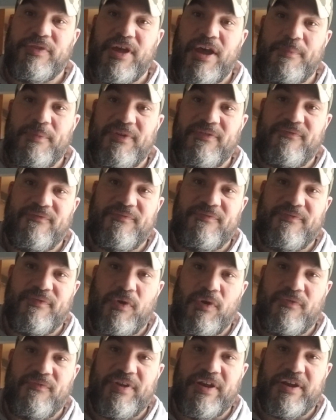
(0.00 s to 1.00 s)
thumb and
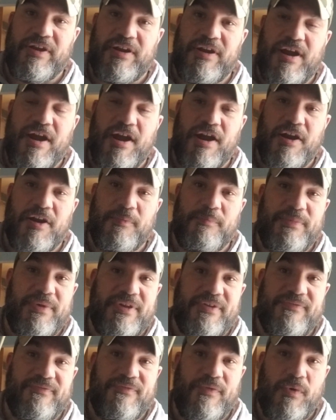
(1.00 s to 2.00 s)
forefinger are
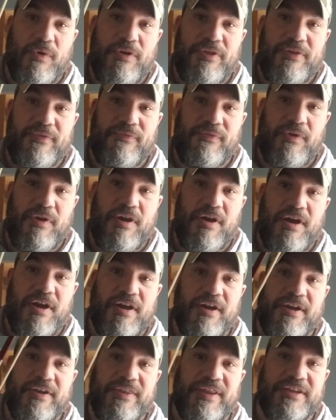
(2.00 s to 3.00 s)
before the
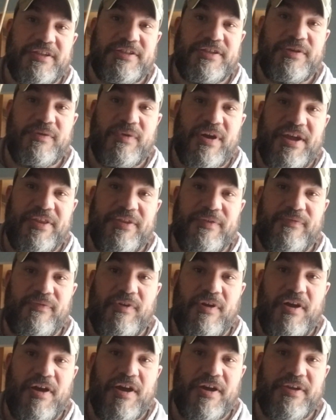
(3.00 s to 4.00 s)
frog, then two on the
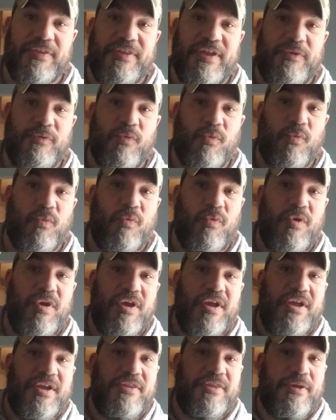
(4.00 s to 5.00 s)
frog, then
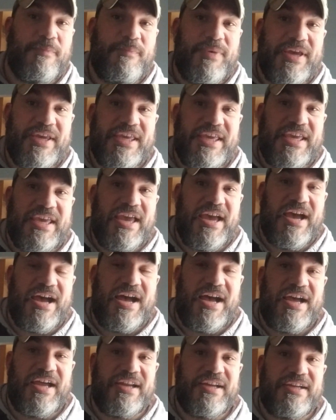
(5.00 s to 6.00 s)
the pinky
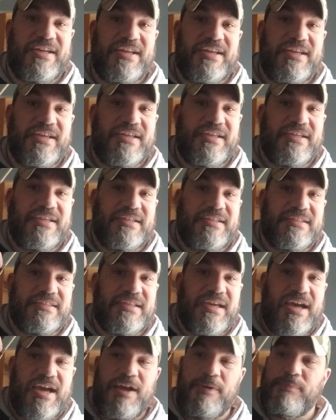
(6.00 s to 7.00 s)
on
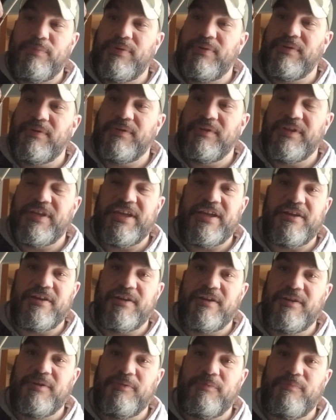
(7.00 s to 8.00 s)
top
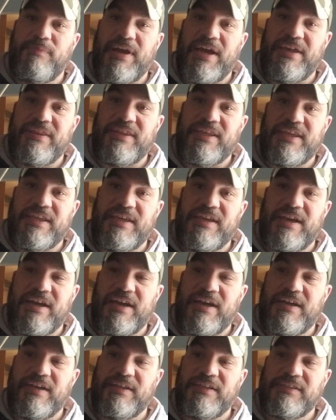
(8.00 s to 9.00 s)
here by the
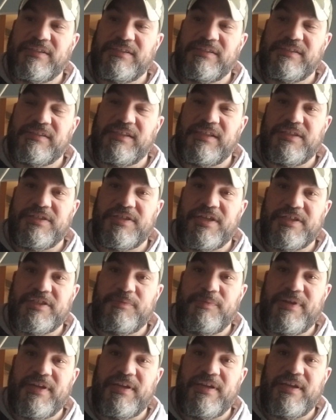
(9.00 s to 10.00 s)

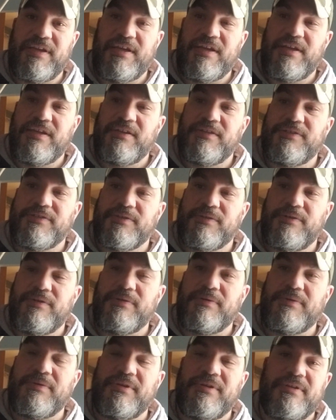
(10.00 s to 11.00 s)
adjustment
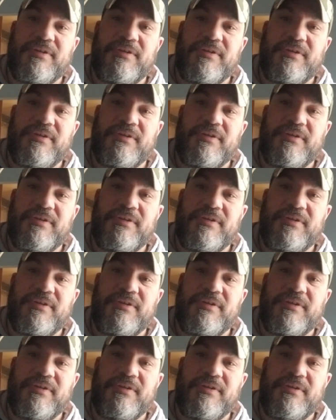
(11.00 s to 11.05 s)
screw,